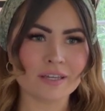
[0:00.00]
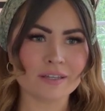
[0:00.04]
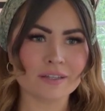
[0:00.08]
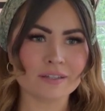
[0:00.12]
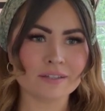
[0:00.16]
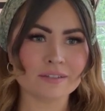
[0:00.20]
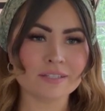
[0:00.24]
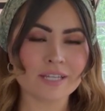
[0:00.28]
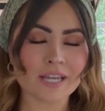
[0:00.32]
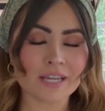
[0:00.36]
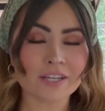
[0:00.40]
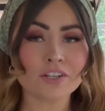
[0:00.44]

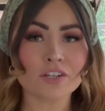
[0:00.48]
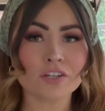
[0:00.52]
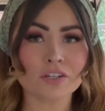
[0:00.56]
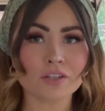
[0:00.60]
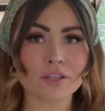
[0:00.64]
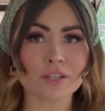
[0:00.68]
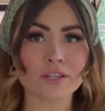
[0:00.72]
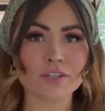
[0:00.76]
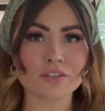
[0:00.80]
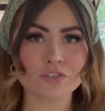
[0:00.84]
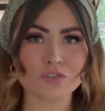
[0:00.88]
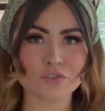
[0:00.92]

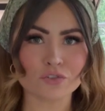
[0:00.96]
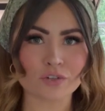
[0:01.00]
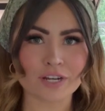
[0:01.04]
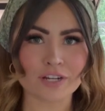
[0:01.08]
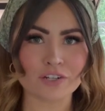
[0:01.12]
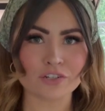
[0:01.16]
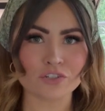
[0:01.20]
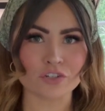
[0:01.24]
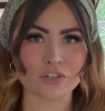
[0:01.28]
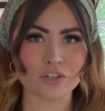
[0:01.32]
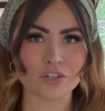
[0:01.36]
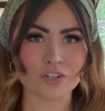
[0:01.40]
technically a
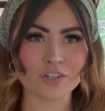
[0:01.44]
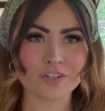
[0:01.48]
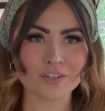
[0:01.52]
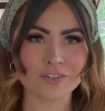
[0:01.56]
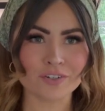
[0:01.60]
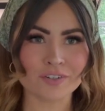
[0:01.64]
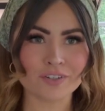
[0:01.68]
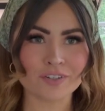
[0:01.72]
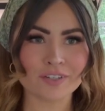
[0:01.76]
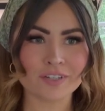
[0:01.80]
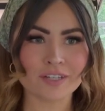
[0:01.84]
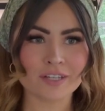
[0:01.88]
stranger,
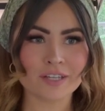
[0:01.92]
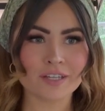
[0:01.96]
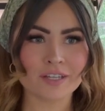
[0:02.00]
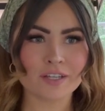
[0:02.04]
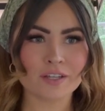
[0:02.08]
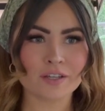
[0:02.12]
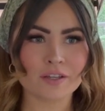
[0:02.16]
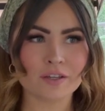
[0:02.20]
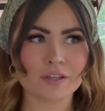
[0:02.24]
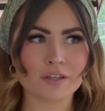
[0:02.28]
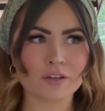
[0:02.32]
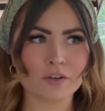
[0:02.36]

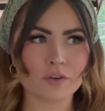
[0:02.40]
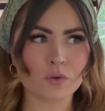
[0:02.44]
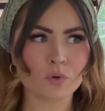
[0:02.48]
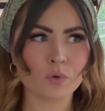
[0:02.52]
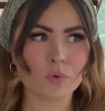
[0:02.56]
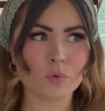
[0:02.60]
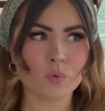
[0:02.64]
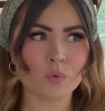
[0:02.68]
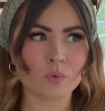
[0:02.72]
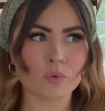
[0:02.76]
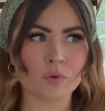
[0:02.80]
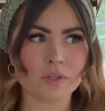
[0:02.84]

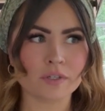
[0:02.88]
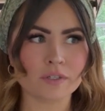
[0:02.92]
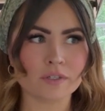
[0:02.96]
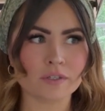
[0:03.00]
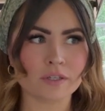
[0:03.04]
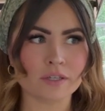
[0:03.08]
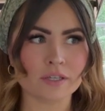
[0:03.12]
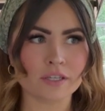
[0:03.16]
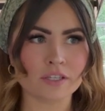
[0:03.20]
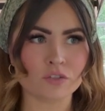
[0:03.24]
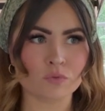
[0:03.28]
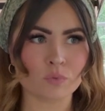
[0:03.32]
who
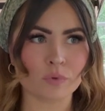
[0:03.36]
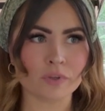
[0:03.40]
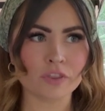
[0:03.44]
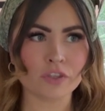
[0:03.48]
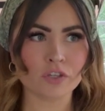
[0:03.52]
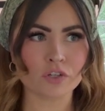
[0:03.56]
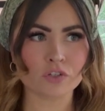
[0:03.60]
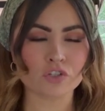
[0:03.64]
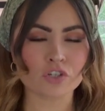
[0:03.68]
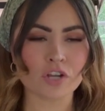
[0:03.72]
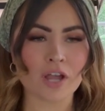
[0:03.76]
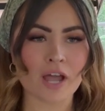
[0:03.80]
is with
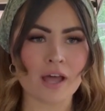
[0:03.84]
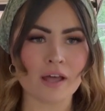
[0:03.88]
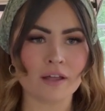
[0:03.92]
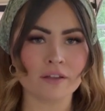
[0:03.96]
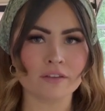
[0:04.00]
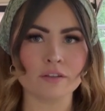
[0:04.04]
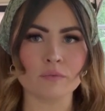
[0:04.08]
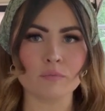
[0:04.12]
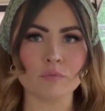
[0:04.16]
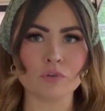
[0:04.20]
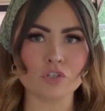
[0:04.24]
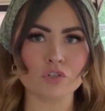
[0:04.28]
your
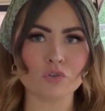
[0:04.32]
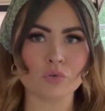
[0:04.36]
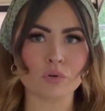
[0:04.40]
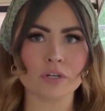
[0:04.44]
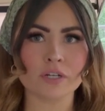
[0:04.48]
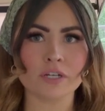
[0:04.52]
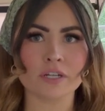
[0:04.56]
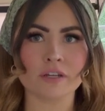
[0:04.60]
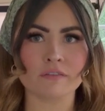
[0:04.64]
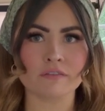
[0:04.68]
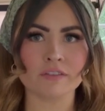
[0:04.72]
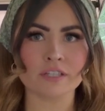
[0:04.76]
child the
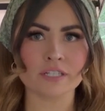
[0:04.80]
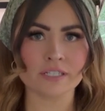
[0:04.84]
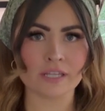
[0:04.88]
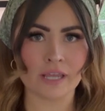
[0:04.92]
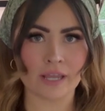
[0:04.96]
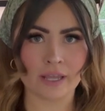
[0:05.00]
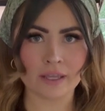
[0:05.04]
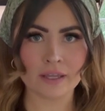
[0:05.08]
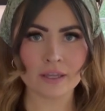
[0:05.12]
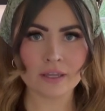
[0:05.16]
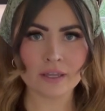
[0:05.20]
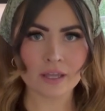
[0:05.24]
majority of the
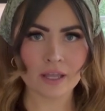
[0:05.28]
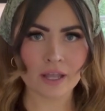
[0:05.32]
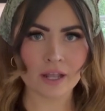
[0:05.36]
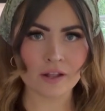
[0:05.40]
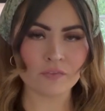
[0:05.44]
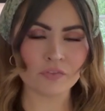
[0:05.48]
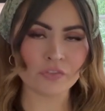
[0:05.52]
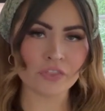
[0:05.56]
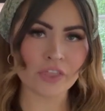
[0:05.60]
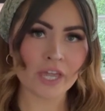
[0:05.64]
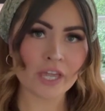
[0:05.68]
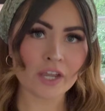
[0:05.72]
day,
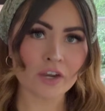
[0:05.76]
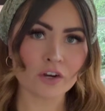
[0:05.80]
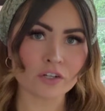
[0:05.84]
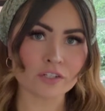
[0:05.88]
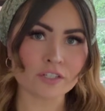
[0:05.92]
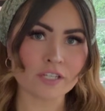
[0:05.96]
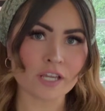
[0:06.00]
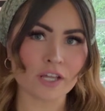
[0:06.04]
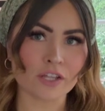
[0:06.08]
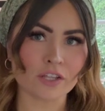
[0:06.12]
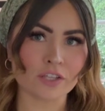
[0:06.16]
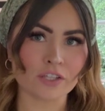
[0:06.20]
and they are
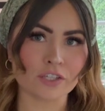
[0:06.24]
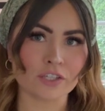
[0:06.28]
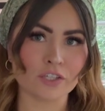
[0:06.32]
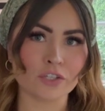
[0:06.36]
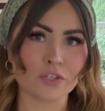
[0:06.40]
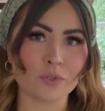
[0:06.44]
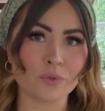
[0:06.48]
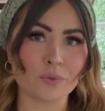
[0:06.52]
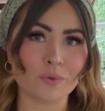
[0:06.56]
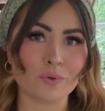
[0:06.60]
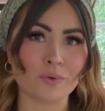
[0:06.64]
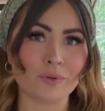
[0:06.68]
telling
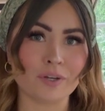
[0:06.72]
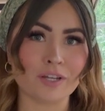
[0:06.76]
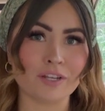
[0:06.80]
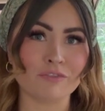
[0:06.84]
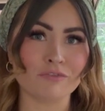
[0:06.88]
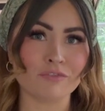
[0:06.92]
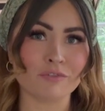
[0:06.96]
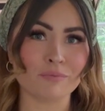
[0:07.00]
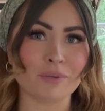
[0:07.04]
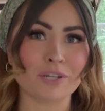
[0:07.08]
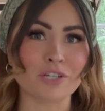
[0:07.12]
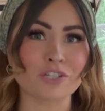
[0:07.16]
you
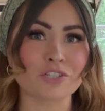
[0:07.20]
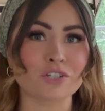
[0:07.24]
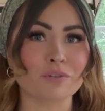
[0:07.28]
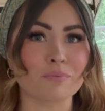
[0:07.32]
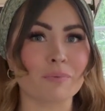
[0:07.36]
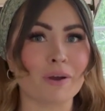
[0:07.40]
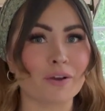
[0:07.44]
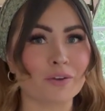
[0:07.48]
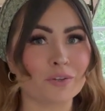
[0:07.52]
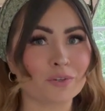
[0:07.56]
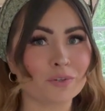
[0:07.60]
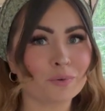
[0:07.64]
information
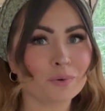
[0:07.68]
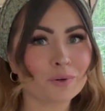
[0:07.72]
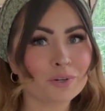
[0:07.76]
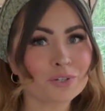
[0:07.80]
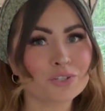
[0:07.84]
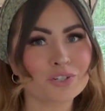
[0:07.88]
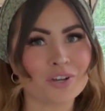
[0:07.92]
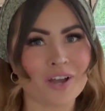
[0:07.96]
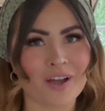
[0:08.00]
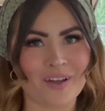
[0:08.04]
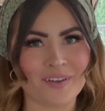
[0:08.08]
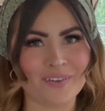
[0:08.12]
about your
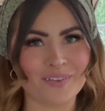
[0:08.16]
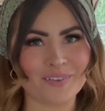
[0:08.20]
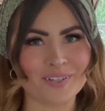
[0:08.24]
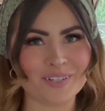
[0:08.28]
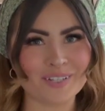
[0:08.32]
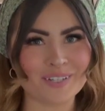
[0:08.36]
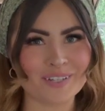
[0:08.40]
child.